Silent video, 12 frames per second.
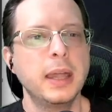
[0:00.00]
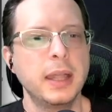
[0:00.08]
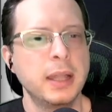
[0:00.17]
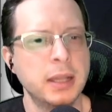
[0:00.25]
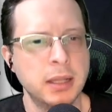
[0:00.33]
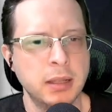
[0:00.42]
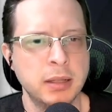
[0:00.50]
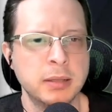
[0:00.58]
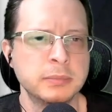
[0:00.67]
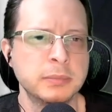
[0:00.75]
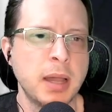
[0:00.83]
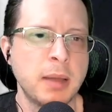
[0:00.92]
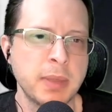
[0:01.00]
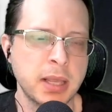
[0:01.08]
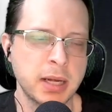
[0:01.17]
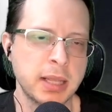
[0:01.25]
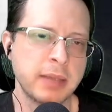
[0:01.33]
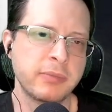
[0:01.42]
I'm not
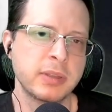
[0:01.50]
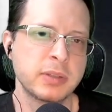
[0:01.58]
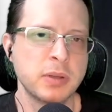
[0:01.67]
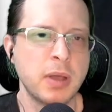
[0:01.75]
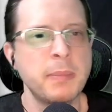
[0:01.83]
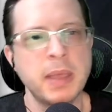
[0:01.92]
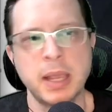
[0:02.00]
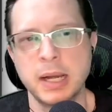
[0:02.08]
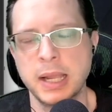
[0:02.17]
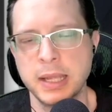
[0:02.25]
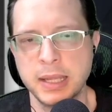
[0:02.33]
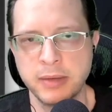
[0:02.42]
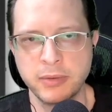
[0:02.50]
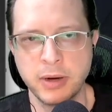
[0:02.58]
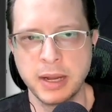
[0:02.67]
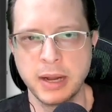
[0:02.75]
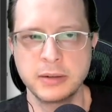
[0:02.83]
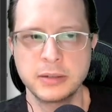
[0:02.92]
going to give our
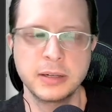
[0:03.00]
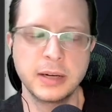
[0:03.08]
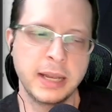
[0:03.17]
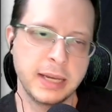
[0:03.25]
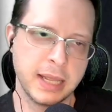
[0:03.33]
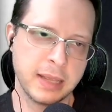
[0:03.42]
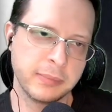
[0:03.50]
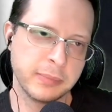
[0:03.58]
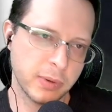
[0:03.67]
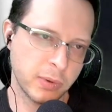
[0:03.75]
character a name